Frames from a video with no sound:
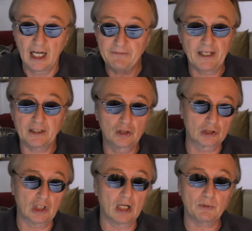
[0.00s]
I've had
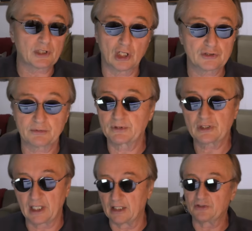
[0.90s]
good luck with customers'
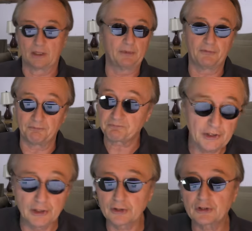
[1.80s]
cars. Some of them,
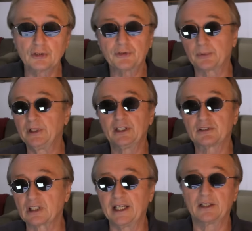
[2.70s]
year, two, three
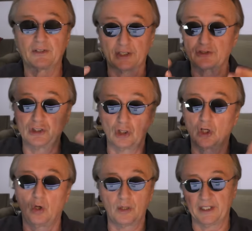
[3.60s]
years later, they're still
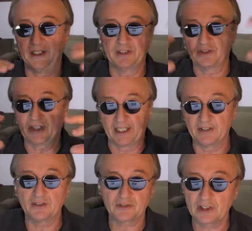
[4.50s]
going and they just
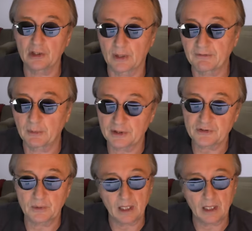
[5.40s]
add the sealer every once in a